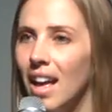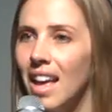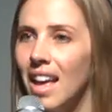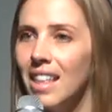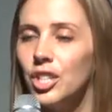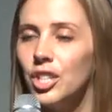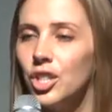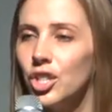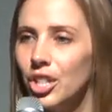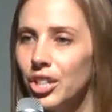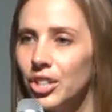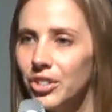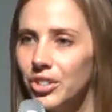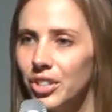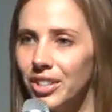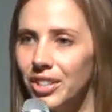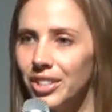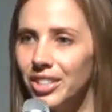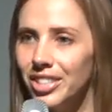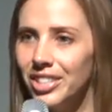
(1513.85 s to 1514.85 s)
And the
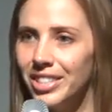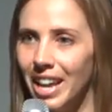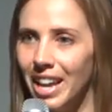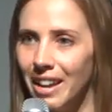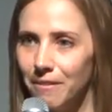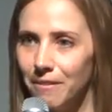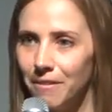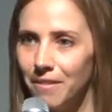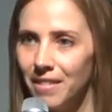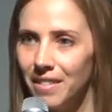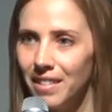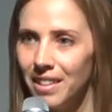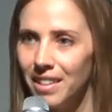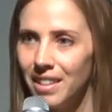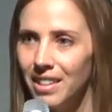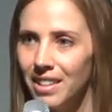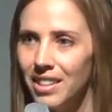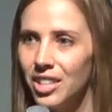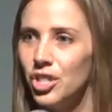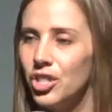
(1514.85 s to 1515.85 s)
children are safe.
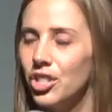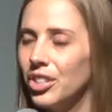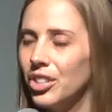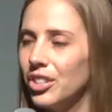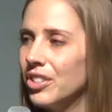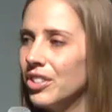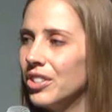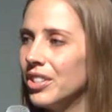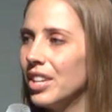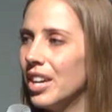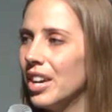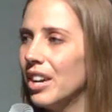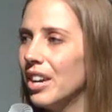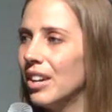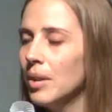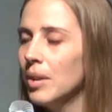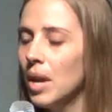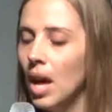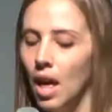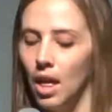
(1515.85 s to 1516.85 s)
The children
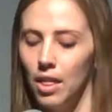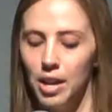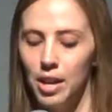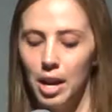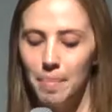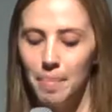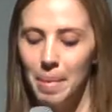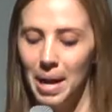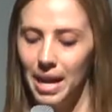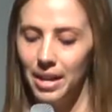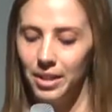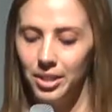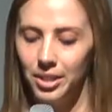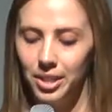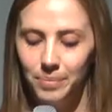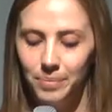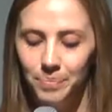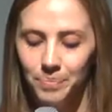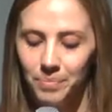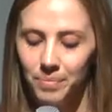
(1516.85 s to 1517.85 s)
there, their
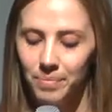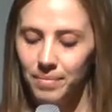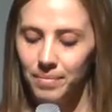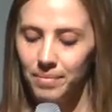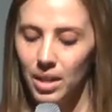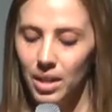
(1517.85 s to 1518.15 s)
battle